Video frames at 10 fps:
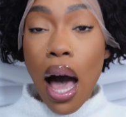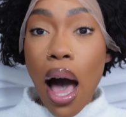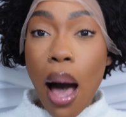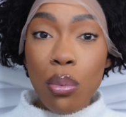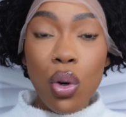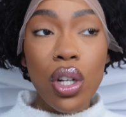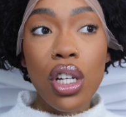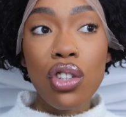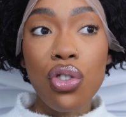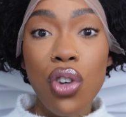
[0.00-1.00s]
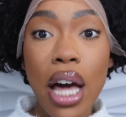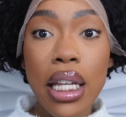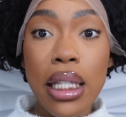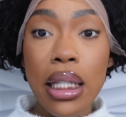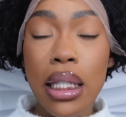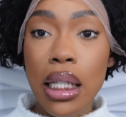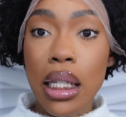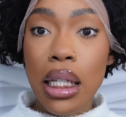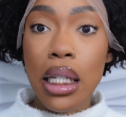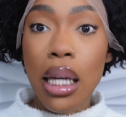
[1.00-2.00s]
I'm gonna try to
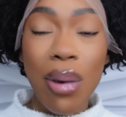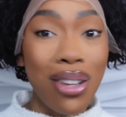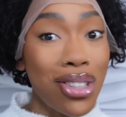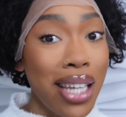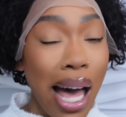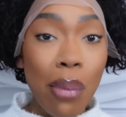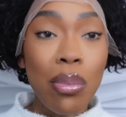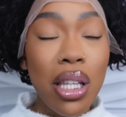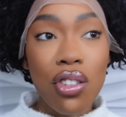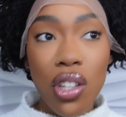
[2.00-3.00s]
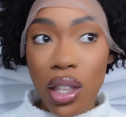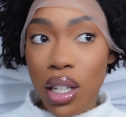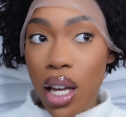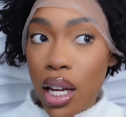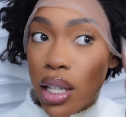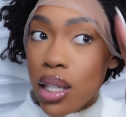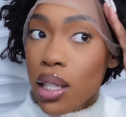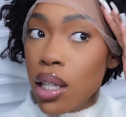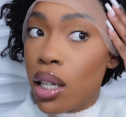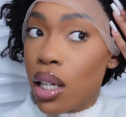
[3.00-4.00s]
see about not bleaching the knots.